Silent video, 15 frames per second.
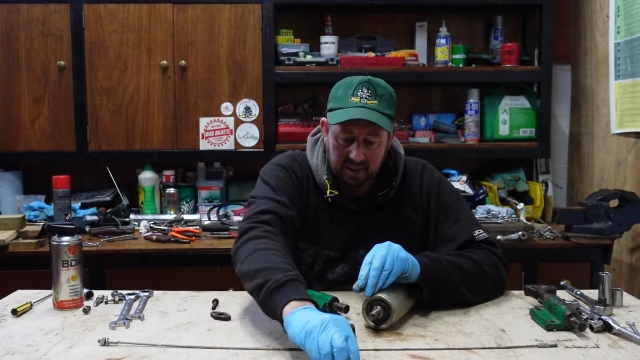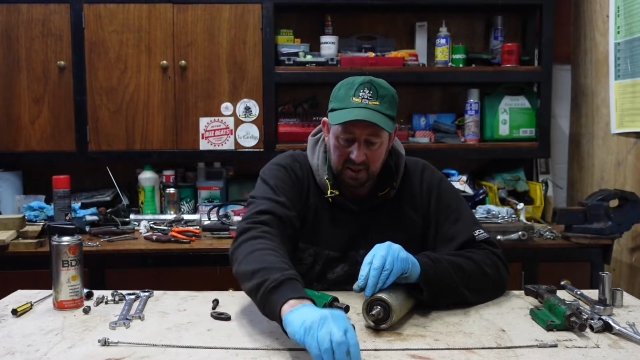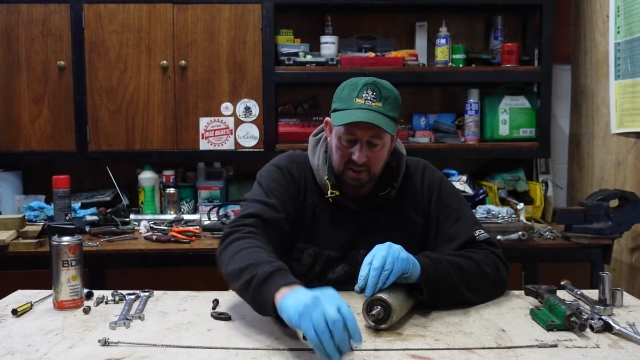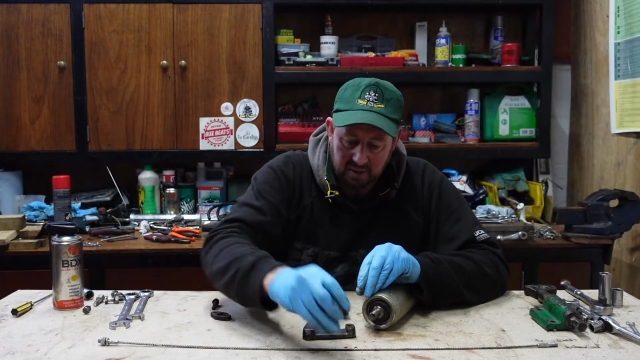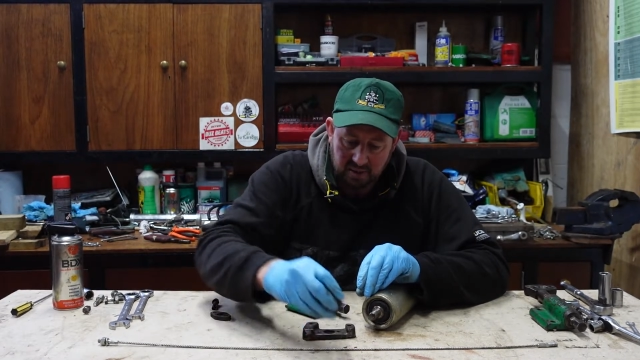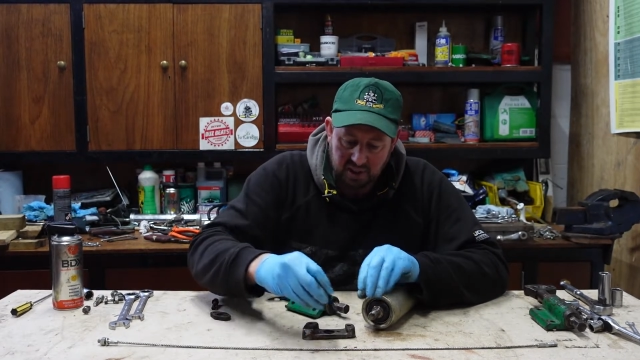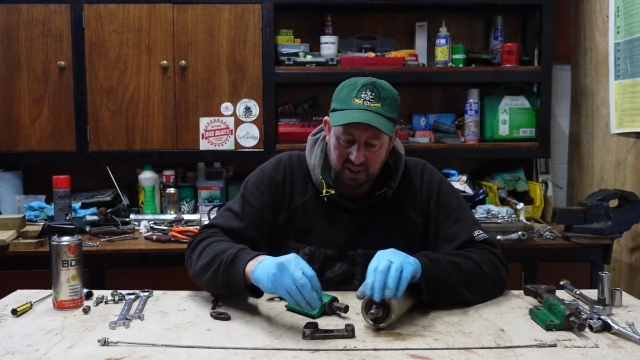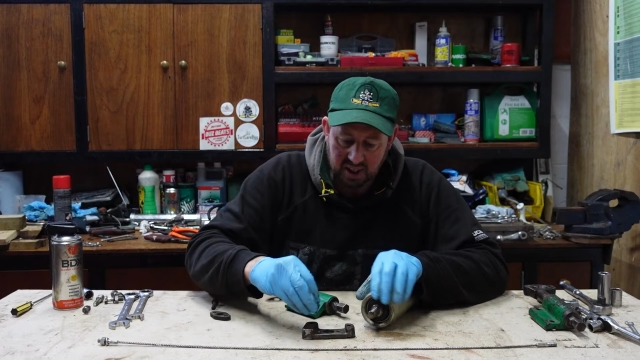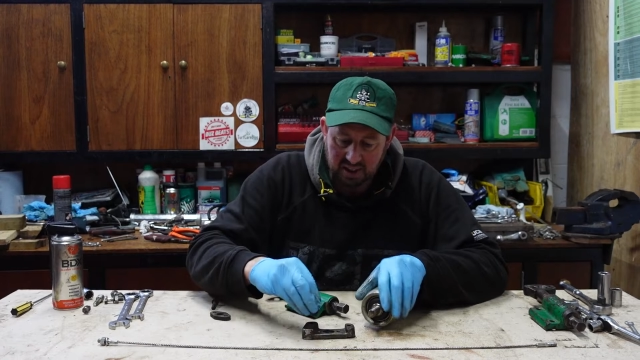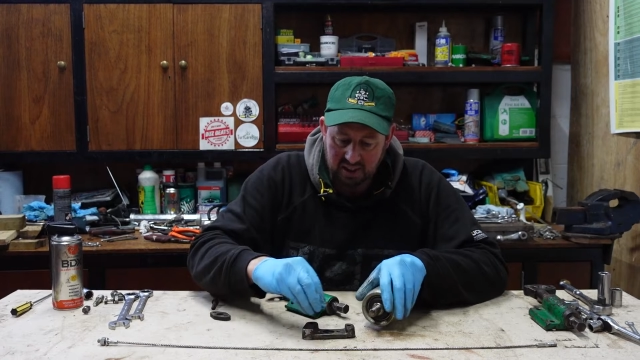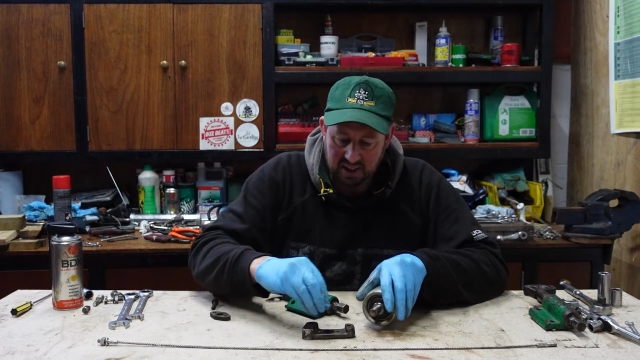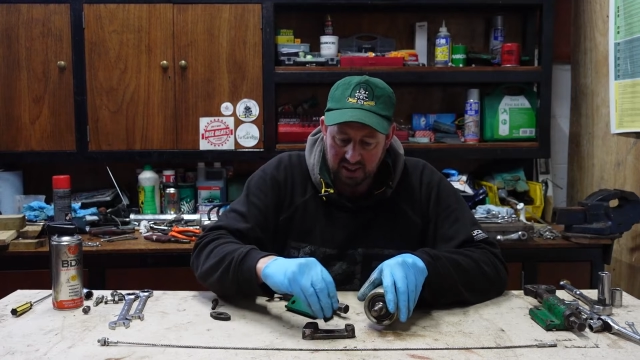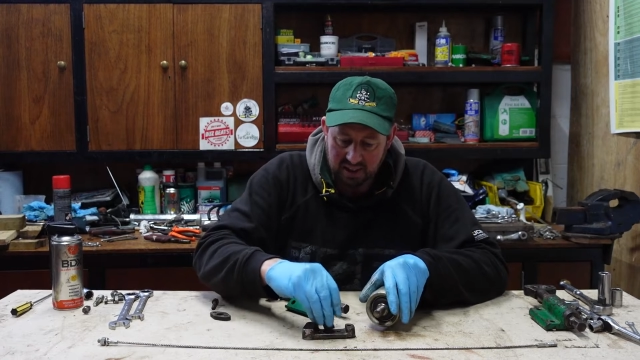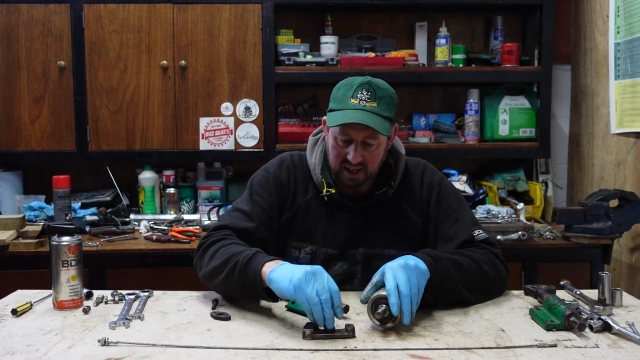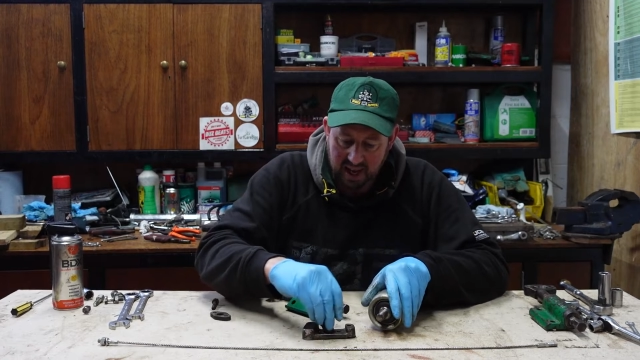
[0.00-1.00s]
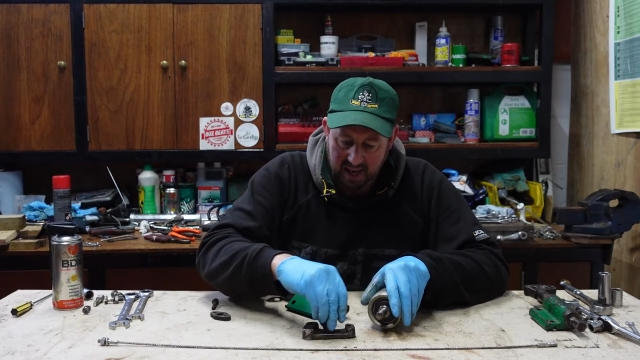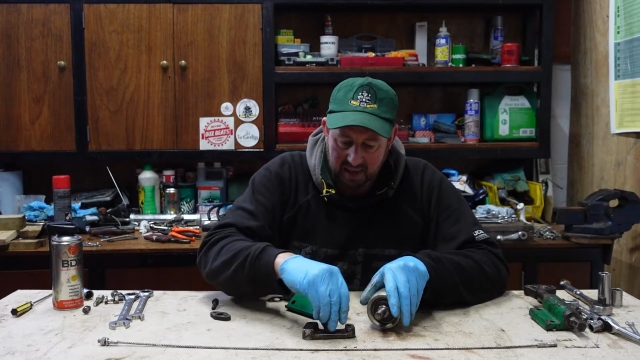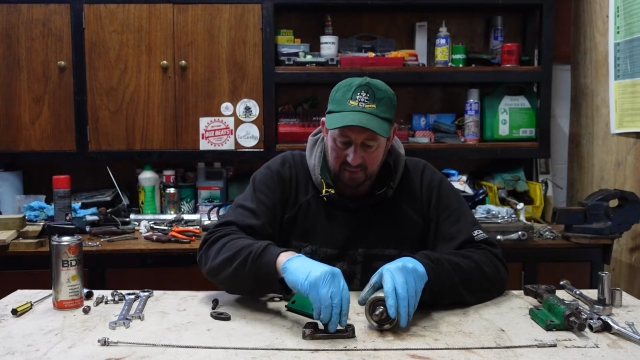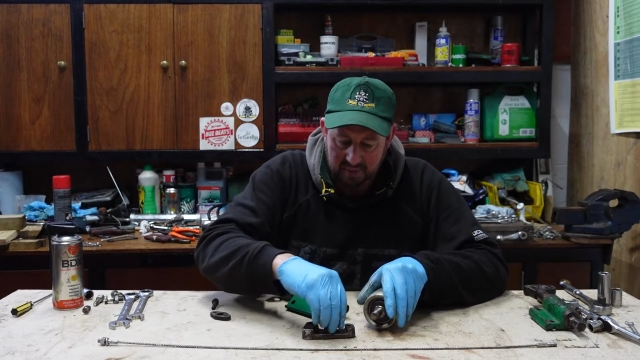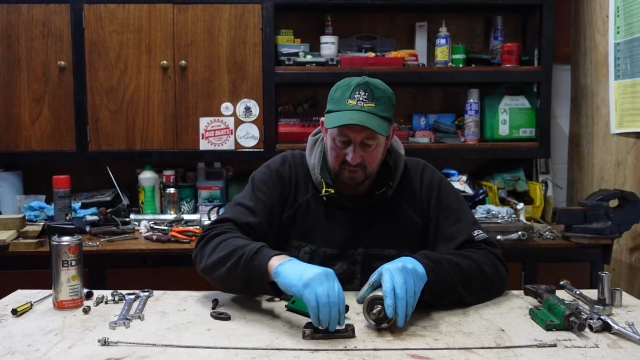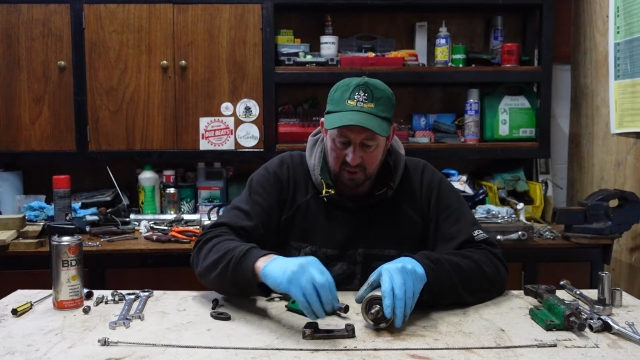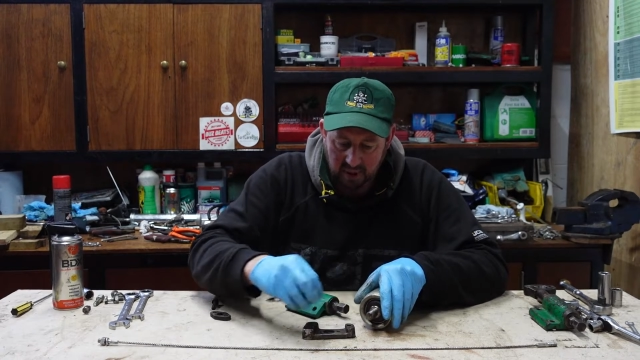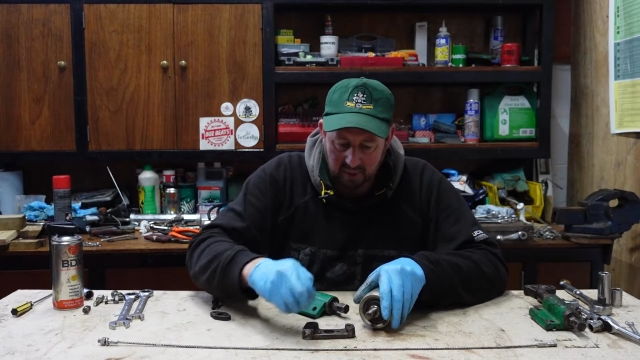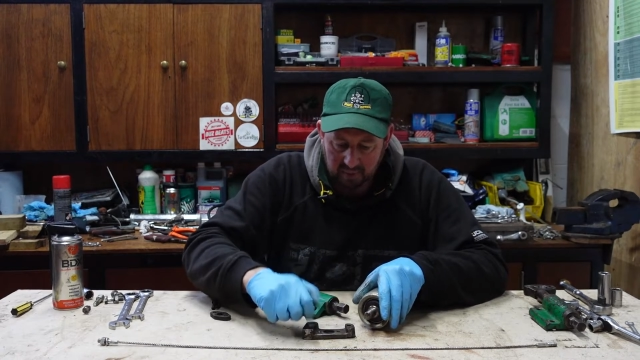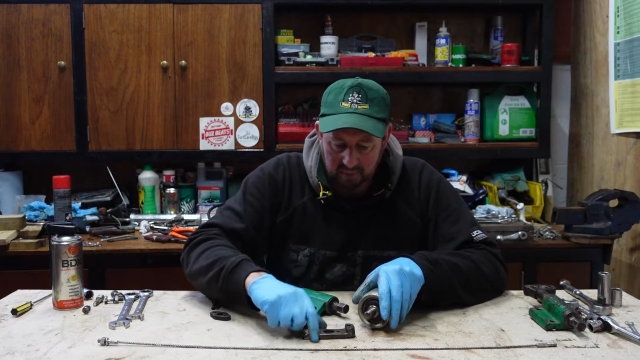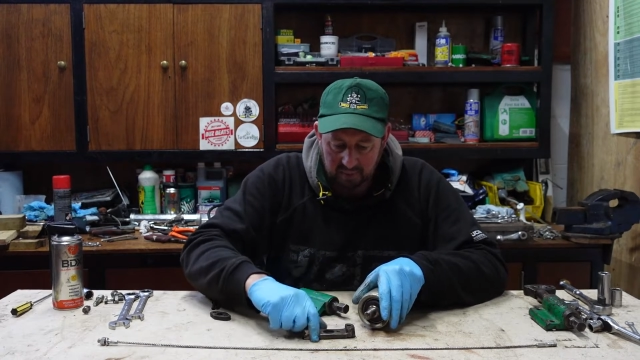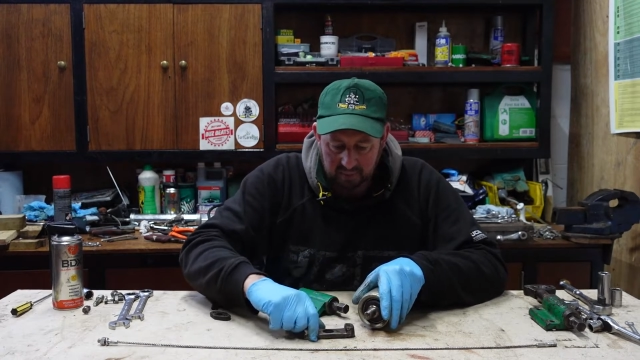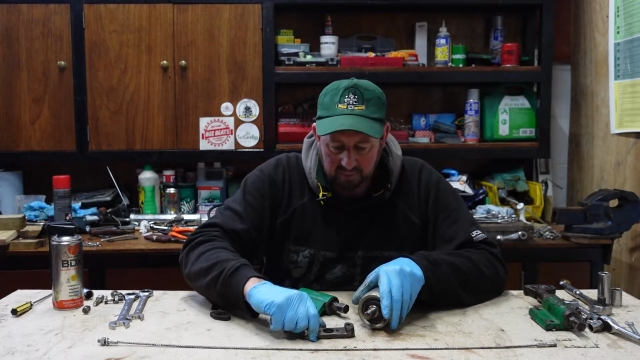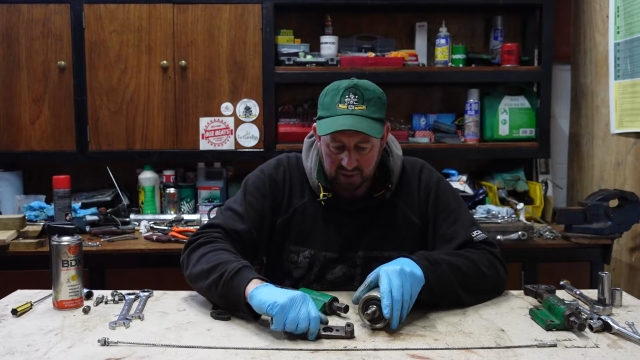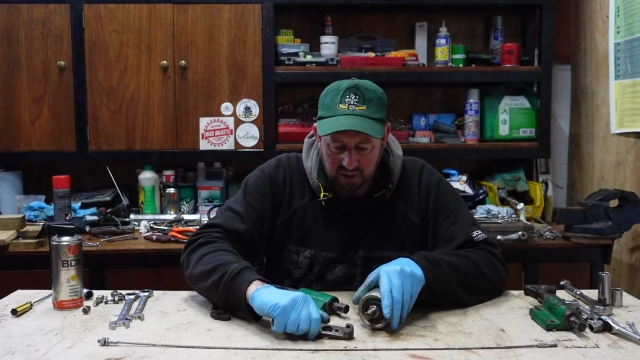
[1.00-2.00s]
So it sits in there. So
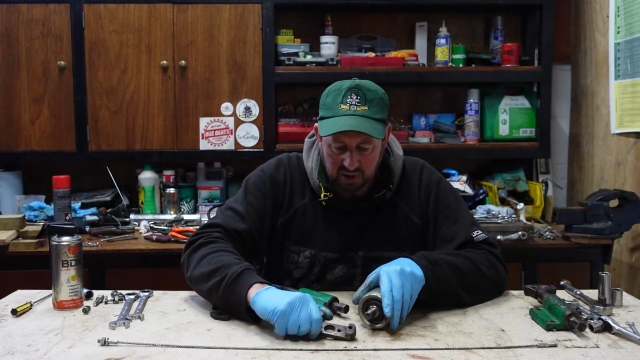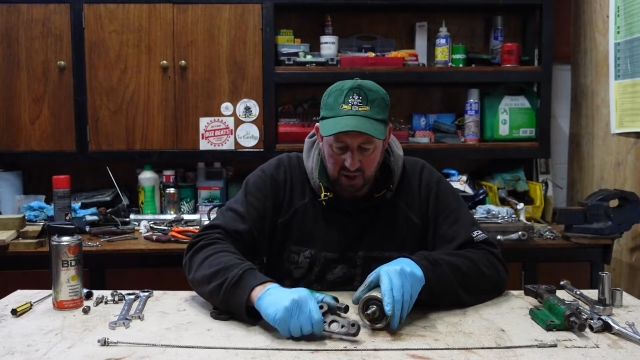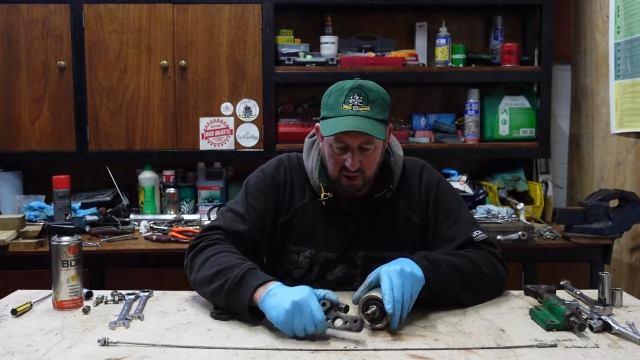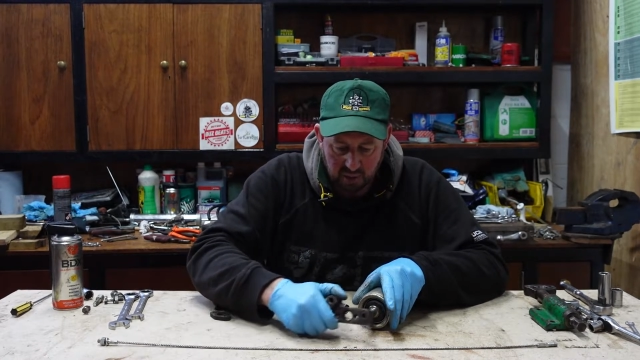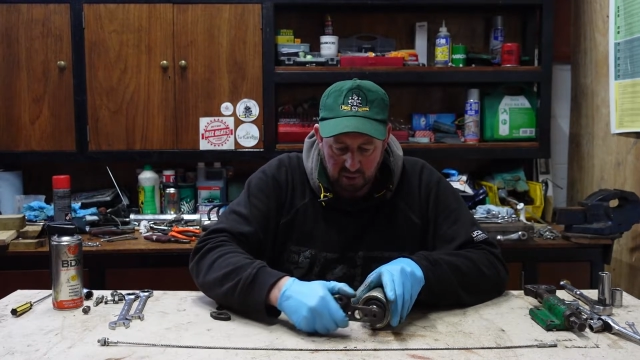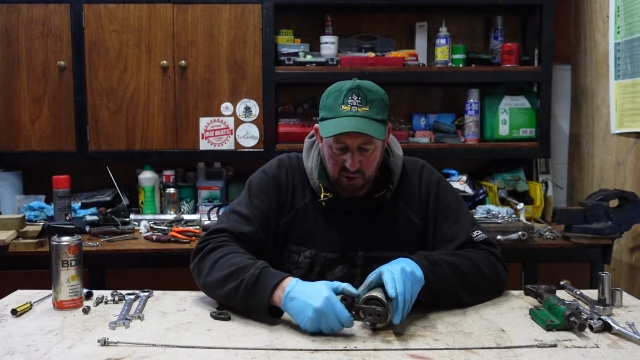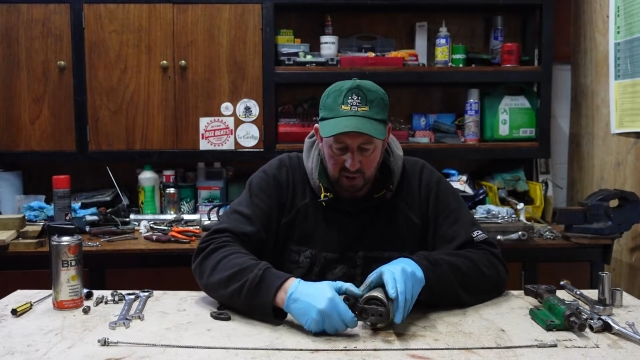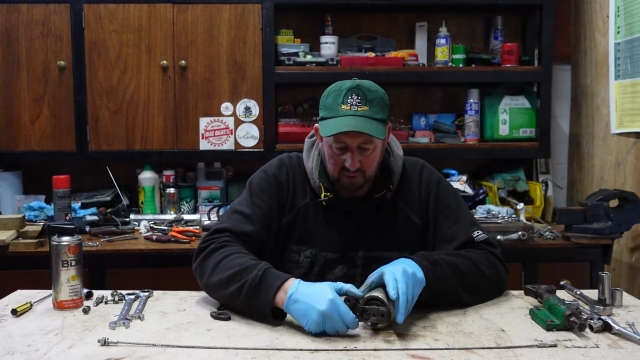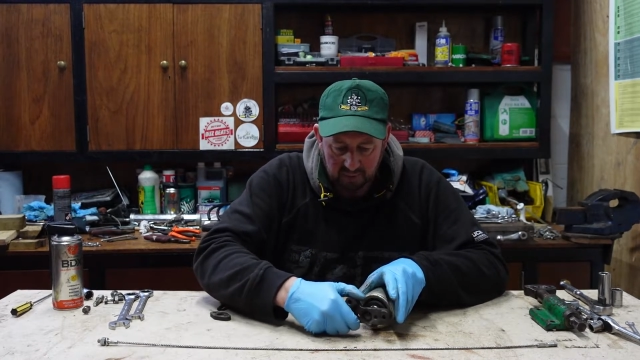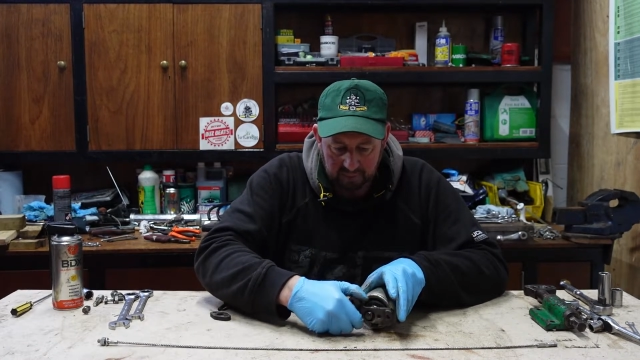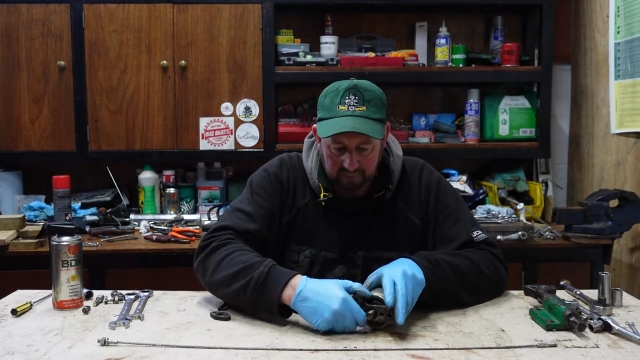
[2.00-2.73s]
this goes on.